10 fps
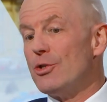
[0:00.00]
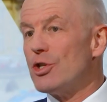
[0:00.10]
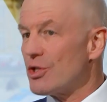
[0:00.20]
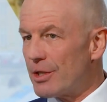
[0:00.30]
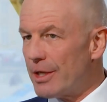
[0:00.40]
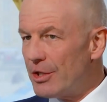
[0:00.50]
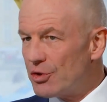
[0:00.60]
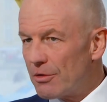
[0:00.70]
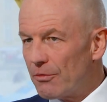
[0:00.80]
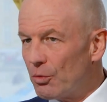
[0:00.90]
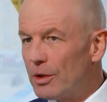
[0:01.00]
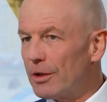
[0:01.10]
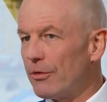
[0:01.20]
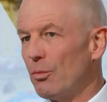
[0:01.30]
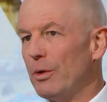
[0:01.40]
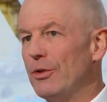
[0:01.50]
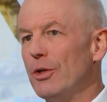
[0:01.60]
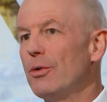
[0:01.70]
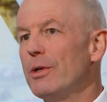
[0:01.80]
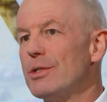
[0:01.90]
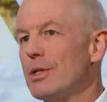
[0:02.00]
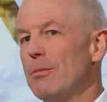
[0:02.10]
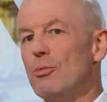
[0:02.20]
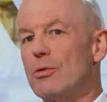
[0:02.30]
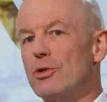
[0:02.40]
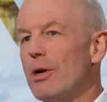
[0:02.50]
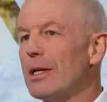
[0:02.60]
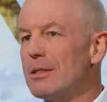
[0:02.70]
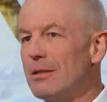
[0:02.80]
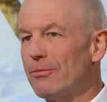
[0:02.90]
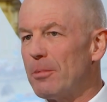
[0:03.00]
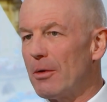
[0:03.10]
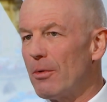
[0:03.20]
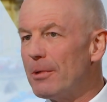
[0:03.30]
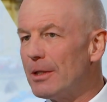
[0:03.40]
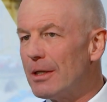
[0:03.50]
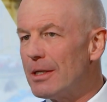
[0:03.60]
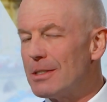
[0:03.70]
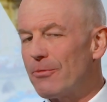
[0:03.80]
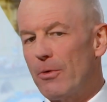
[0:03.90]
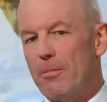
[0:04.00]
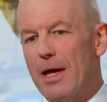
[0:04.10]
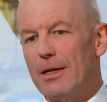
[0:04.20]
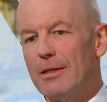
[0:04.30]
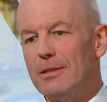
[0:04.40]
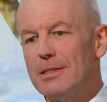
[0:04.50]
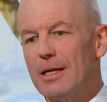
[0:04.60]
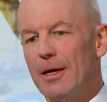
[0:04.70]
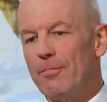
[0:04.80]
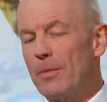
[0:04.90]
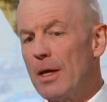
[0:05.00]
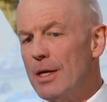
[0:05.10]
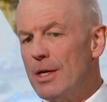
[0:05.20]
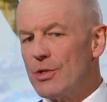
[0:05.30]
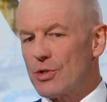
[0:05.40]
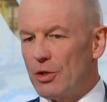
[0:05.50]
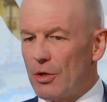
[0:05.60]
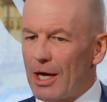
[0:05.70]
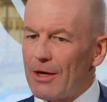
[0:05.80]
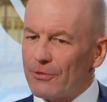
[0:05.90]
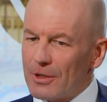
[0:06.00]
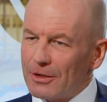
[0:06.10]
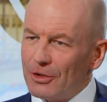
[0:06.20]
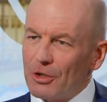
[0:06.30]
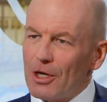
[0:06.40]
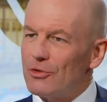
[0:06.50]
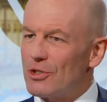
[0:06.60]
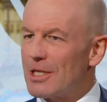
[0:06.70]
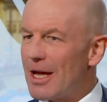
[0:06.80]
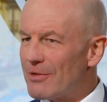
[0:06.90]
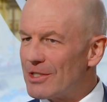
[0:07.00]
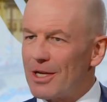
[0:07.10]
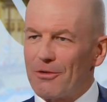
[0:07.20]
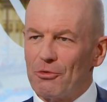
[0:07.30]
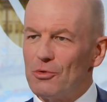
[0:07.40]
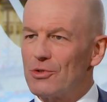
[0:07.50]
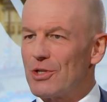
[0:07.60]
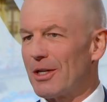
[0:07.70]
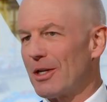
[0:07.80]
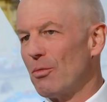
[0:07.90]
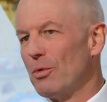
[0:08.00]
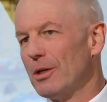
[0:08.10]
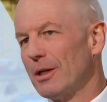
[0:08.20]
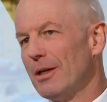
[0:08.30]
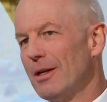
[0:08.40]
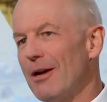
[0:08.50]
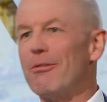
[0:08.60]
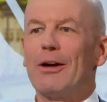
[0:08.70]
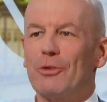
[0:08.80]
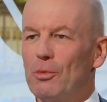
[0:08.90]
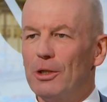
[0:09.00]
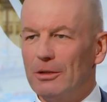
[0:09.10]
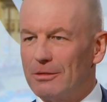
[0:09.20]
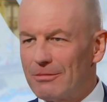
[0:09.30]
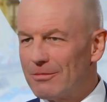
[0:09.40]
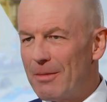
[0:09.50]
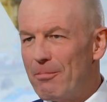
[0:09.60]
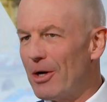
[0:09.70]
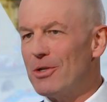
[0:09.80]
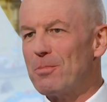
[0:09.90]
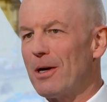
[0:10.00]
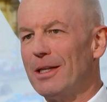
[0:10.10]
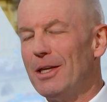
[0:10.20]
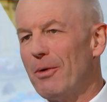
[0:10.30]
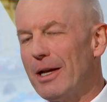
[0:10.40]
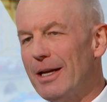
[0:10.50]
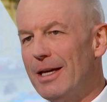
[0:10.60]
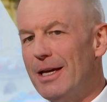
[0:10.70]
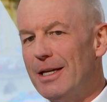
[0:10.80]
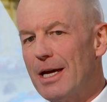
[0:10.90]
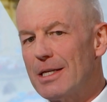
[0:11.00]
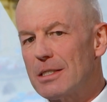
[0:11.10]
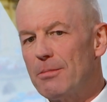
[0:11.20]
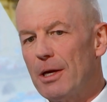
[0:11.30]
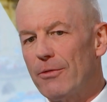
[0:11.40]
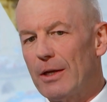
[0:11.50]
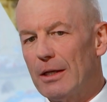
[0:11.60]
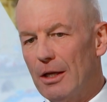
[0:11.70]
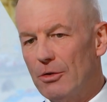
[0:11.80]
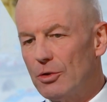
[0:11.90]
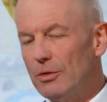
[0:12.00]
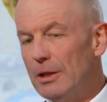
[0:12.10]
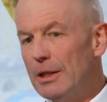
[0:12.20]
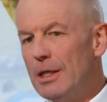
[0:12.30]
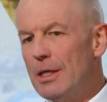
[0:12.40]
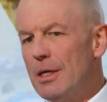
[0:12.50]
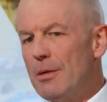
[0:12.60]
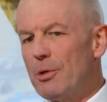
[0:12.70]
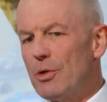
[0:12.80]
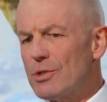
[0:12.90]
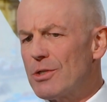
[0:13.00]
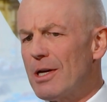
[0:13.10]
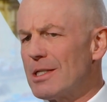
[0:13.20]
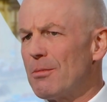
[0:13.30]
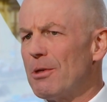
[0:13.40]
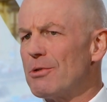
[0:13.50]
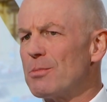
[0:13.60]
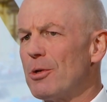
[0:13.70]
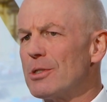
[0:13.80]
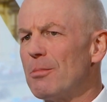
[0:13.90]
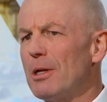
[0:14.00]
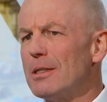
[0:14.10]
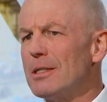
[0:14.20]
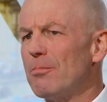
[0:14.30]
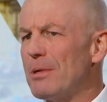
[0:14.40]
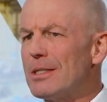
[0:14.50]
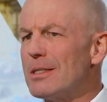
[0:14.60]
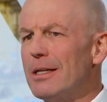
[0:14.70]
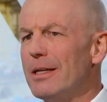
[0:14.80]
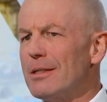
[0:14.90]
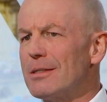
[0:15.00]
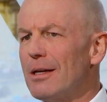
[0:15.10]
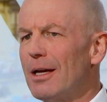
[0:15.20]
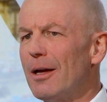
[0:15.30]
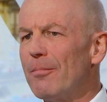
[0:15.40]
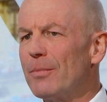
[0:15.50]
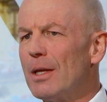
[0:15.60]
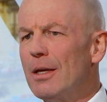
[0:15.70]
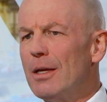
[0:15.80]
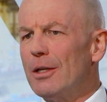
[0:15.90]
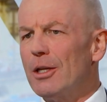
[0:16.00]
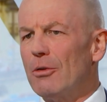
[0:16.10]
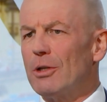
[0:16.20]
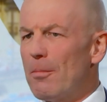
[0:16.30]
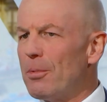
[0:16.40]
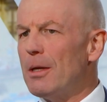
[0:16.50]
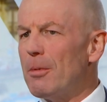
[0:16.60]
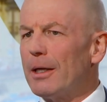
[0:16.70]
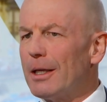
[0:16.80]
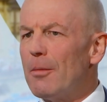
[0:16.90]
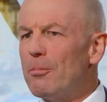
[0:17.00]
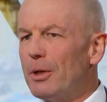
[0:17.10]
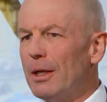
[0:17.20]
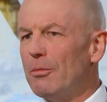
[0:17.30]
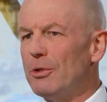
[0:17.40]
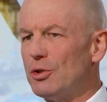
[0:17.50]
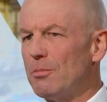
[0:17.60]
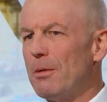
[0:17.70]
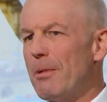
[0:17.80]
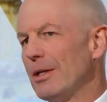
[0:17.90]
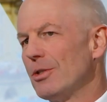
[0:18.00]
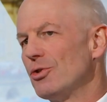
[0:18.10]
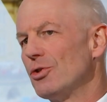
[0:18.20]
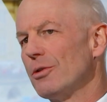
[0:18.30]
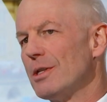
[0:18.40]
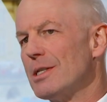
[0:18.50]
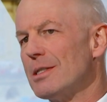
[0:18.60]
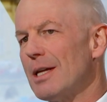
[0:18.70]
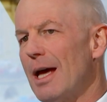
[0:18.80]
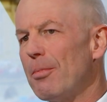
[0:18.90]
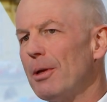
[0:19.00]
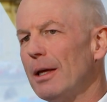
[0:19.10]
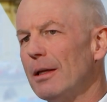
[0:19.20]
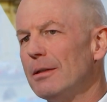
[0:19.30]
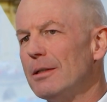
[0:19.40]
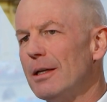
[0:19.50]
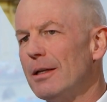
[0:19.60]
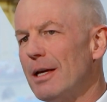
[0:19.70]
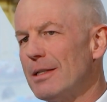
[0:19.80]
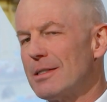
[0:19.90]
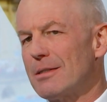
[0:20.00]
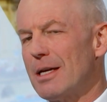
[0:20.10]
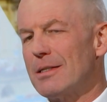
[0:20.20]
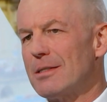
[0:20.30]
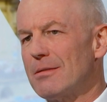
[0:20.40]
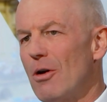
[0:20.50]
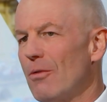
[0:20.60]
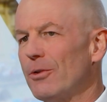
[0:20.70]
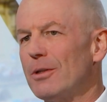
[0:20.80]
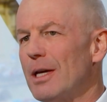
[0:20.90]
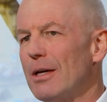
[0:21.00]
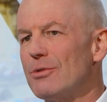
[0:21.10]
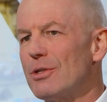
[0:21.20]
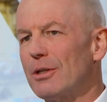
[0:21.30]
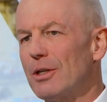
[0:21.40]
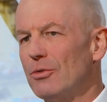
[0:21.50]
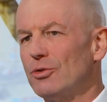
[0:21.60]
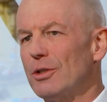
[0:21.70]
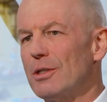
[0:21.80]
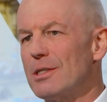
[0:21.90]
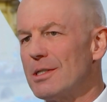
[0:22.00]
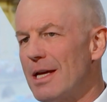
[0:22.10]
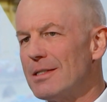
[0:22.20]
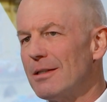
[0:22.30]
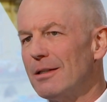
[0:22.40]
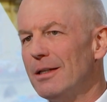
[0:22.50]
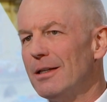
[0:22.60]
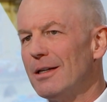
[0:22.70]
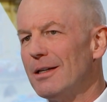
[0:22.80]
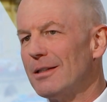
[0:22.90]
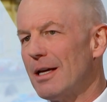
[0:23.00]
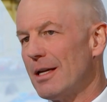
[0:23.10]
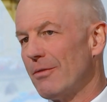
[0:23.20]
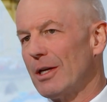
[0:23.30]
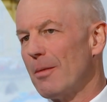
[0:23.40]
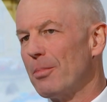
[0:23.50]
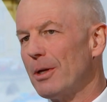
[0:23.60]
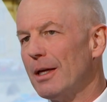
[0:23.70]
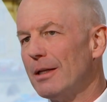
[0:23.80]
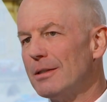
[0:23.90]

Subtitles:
It's just the nature of work that we do is seen more attractive by women than it is for men. And so you can't just have a set of rules that are going to work around the world imposed the UN. It has to be, I think, local, but also it has to be the responsibility of business leaders. You know, company by company, we should be making sure this isn't happening. And that's often down to the culture that's set at the head of a company